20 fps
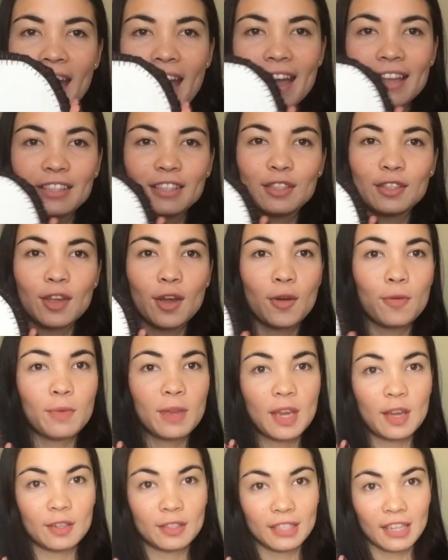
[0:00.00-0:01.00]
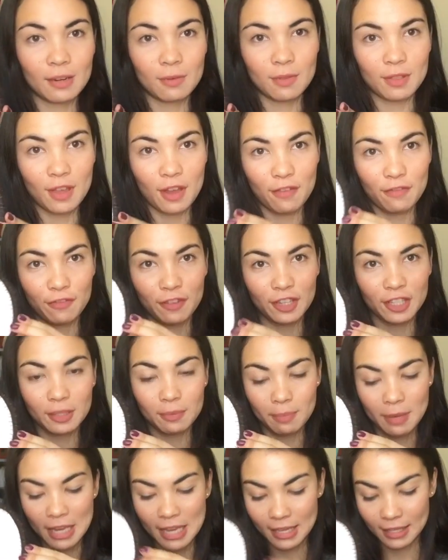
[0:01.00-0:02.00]
And so we are done with our first
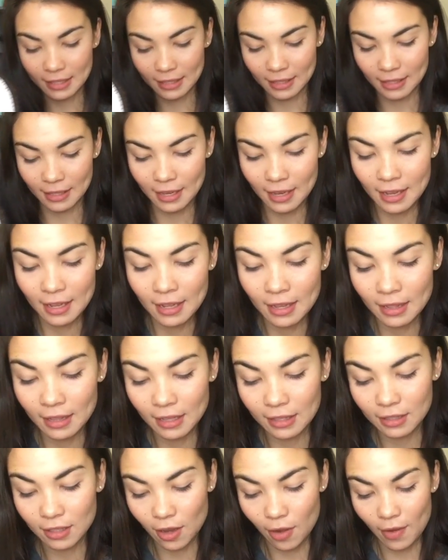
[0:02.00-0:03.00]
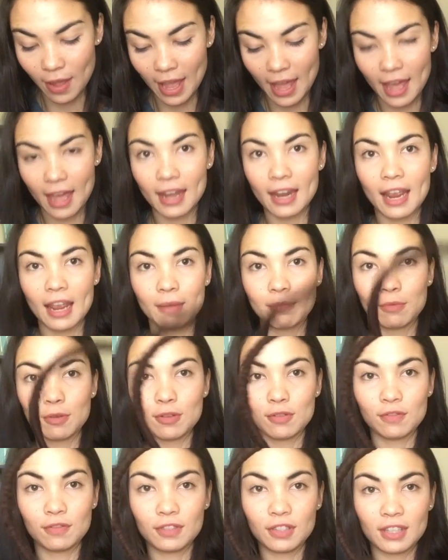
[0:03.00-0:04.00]
piece. Let's go ahead and
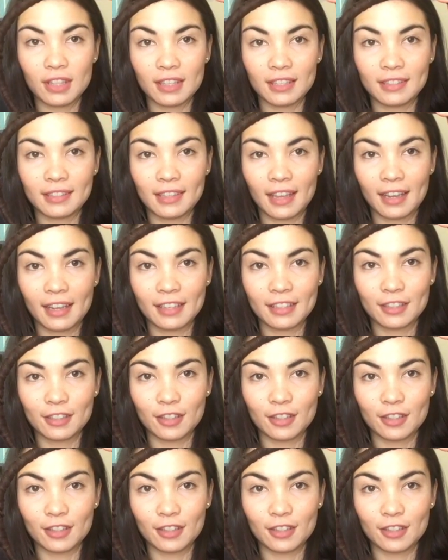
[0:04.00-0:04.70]
move to the second